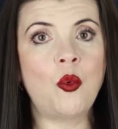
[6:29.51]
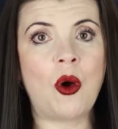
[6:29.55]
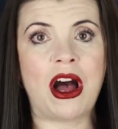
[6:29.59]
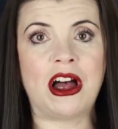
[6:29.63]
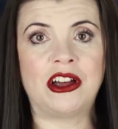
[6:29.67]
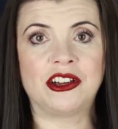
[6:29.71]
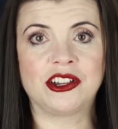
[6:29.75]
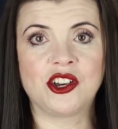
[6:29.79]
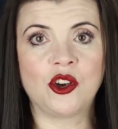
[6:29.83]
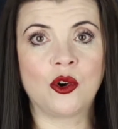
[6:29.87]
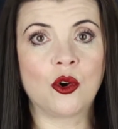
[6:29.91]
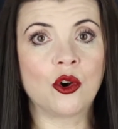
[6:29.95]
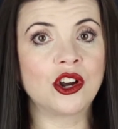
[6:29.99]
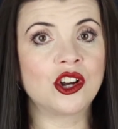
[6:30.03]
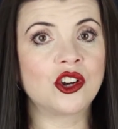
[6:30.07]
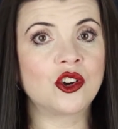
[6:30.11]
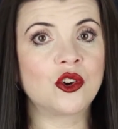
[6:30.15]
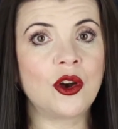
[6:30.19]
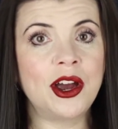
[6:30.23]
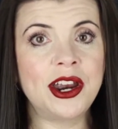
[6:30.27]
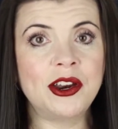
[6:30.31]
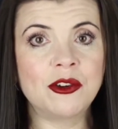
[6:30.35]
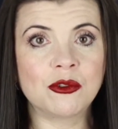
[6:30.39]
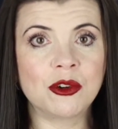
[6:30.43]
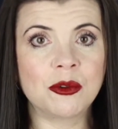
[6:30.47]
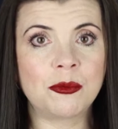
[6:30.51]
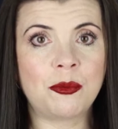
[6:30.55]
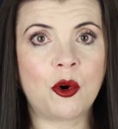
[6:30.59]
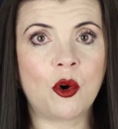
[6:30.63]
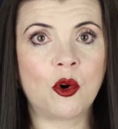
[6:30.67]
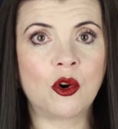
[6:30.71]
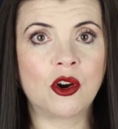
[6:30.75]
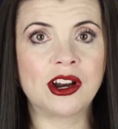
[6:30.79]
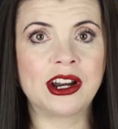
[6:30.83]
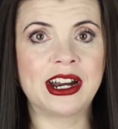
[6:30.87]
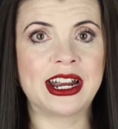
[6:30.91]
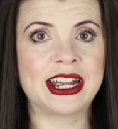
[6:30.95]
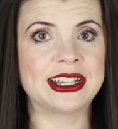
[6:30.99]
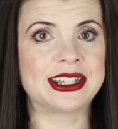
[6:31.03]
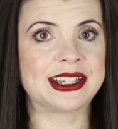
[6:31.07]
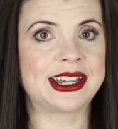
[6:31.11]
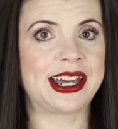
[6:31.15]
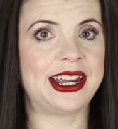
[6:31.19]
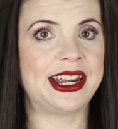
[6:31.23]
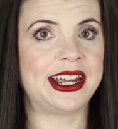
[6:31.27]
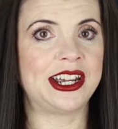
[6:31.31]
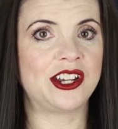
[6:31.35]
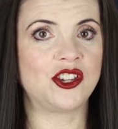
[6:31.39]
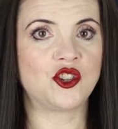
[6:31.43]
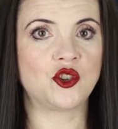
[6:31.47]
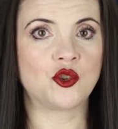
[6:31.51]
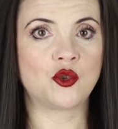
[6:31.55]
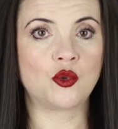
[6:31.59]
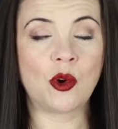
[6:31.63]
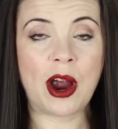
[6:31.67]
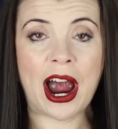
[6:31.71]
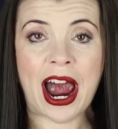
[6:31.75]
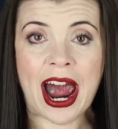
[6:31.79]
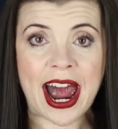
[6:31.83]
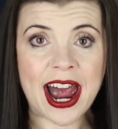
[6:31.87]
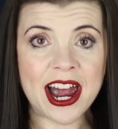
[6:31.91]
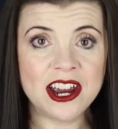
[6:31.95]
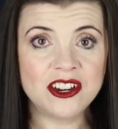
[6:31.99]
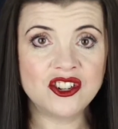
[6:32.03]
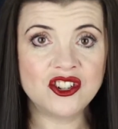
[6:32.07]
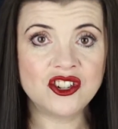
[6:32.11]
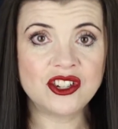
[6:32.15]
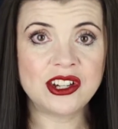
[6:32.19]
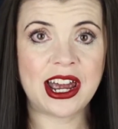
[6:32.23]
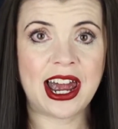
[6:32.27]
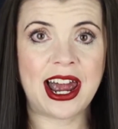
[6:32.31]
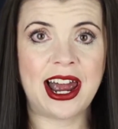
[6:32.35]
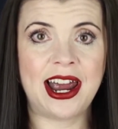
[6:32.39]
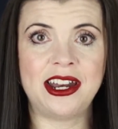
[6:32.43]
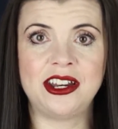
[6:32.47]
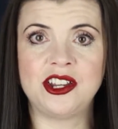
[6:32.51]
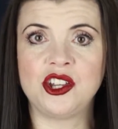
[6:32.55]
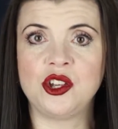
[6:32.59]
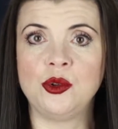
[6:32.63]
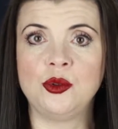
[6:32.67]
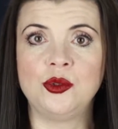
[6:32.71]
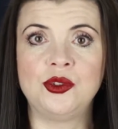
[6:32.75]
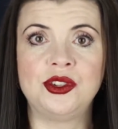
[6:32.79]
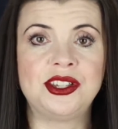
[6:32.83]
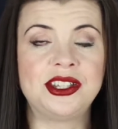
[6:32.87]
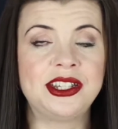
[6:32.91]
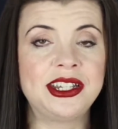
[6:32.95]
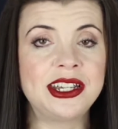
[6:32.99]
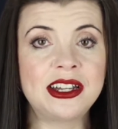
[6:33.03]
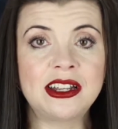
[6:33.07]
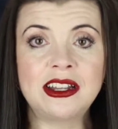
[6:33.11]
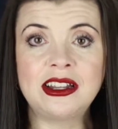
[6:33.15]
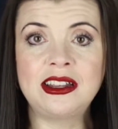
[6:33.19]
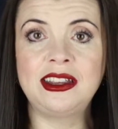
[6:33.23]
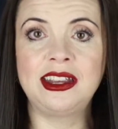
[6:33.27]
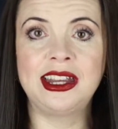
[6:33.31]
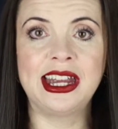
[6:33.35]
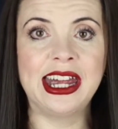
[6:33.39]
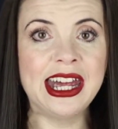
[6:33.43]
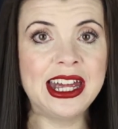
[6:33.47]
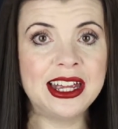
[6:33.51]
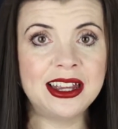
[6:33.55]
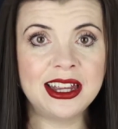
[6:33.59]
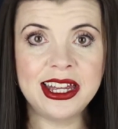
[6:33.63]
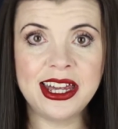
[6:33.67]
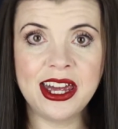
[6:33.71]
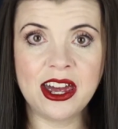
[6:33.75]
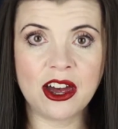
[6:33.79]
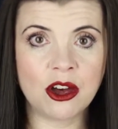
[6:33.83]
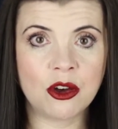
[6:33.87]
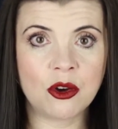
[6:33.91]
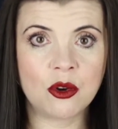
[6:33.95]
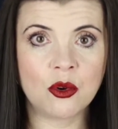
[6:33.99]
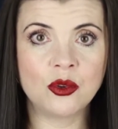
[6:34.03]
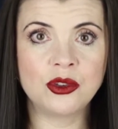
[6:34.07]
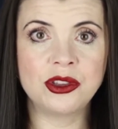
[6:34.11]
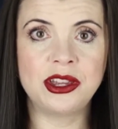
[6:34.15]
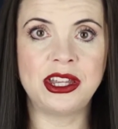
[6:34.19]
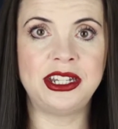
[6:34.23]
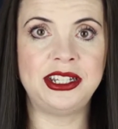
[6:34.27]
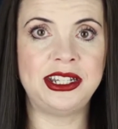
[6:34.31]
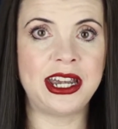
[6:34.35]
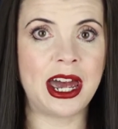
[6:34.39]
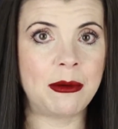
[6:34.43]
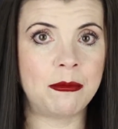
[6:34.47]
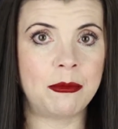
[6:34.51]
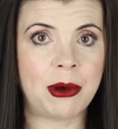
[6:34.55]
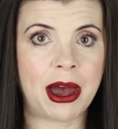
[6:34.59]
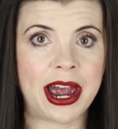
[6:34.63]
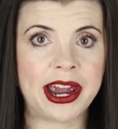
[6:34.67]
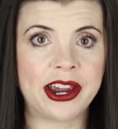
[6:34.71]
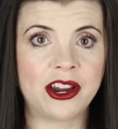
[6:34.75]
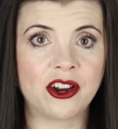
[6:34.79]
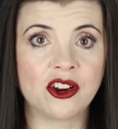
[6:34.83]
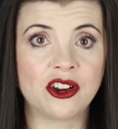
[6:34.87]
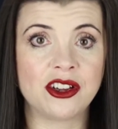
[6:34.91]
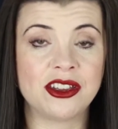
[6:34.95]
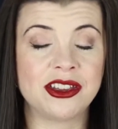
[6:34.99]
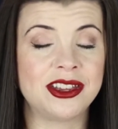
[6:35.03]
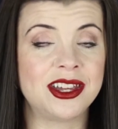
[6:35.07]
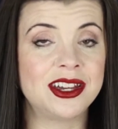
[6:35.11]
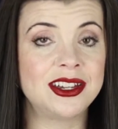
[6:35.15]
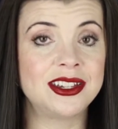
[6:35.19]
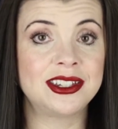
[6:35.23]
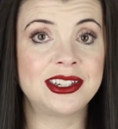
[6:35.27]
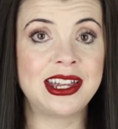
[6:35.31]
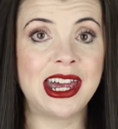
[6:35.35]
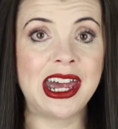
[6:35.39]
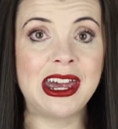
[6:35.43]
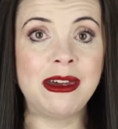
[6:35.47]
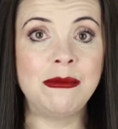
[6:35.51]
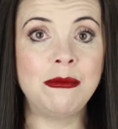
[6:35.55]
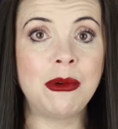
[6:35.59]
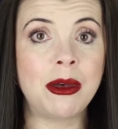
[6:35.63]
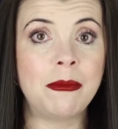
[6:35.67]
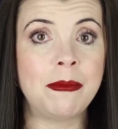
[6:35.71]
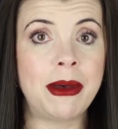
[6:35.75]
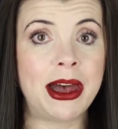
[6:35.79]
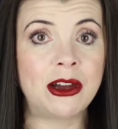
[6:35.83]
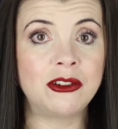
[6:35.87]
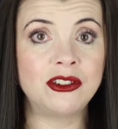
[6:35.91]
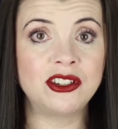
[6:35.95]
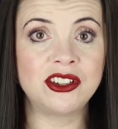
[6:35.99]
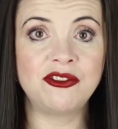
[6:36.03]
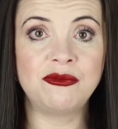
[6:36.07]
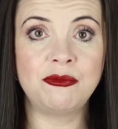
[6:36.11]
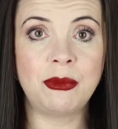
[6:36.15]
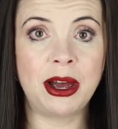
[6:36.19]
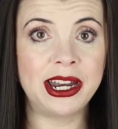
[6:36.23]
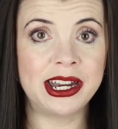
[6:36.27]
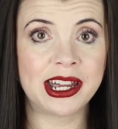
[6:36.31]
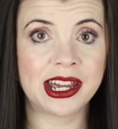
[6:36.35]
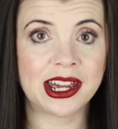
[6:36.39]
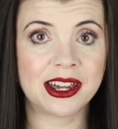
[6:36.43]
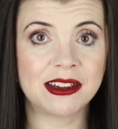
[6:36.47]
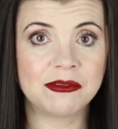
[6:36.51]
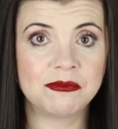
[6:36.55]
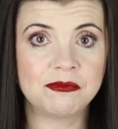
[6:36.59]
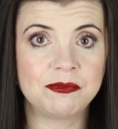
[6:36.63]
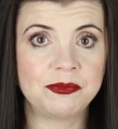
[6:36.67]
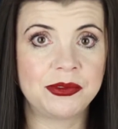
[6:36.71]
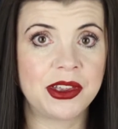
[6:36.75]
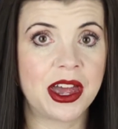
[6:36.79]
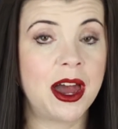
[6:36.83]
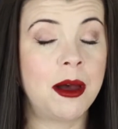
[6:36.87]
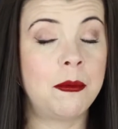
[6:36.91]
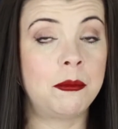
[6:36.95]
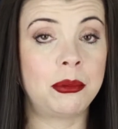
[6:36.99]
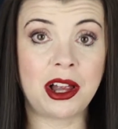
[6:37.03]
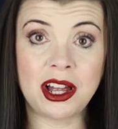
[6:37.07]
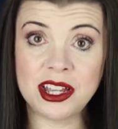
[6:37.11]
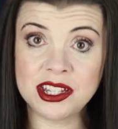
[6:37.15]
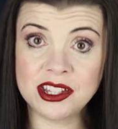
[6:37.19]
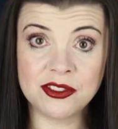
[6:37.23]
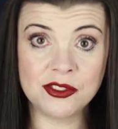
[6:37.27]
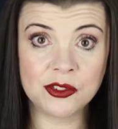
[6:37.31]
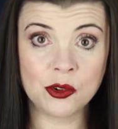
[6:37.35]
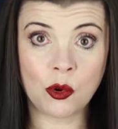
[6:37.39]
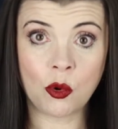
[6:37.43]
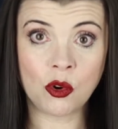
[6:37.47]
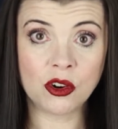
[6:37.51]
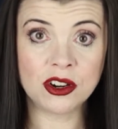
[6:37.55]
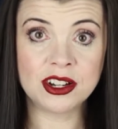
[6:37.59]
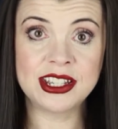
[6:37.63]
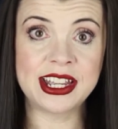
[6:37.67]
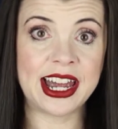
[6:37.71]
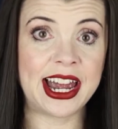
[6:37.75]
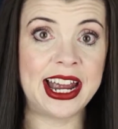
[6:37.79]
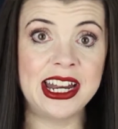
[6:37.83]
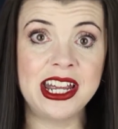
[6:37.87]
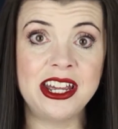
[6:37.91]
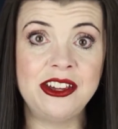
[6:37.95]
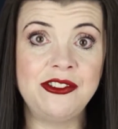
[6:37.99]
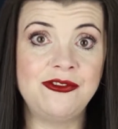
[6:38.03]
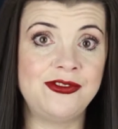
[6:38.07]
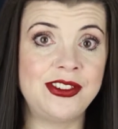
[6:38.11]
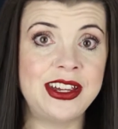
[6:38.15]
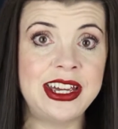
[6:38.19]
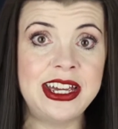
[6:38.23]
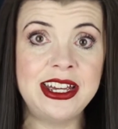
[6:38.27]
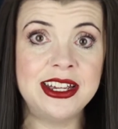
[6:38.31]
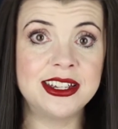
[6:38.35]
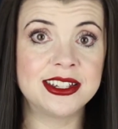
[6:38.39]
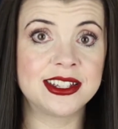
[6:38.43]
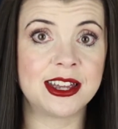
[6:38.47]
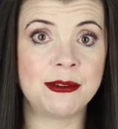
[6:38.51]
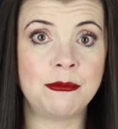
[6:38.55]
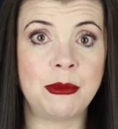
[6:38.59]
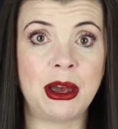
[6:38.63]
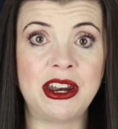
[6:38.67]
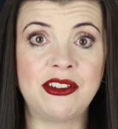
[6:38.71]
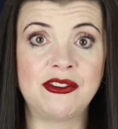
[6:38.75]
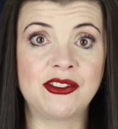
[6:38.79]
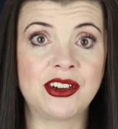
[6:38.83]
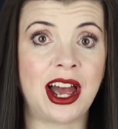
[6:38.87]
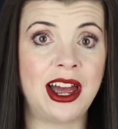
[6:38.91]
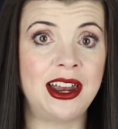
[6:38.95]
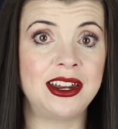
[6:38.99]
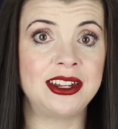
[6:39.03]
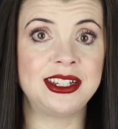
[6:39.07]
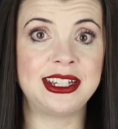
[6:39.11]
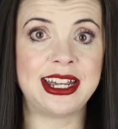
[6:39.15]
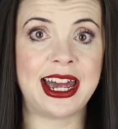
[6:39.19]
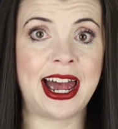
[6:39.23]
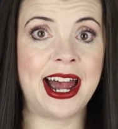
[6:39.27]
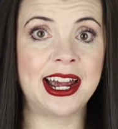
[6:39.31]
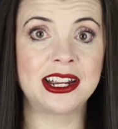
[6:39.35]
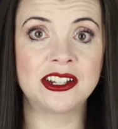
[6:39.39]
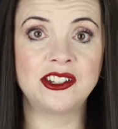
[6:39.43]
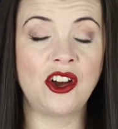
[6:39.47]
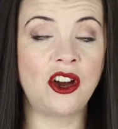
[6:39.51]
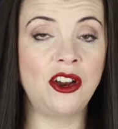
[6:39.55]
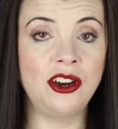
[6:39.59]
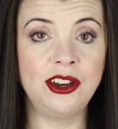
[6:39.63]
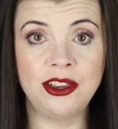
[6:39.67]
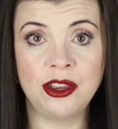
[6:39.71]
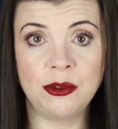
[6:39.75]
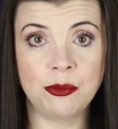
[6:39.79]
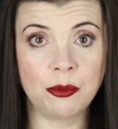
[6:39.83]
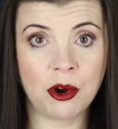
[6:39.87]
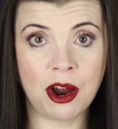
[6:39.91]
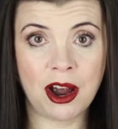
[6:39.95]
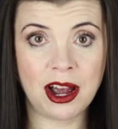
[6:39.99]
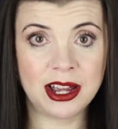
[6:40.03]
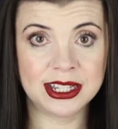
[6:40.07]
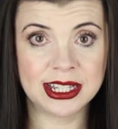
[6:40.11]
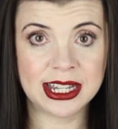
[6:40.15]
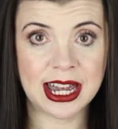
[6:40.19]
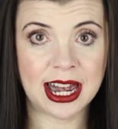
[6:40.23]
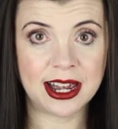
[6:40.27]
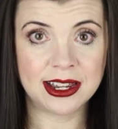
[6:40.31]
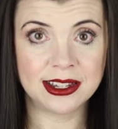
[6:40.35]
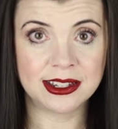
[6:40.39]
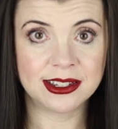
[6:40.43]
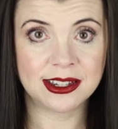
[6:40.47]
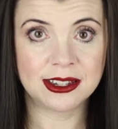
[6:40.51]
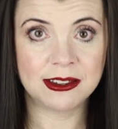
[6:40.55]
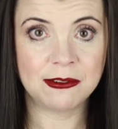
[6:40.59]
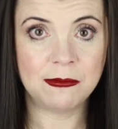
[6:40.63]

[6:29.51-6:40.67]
while your credit report is getting trashed and you still legally owe the debt buyer the same amount of money. Plus, of course, any fees that might have gotten tacked on in the process.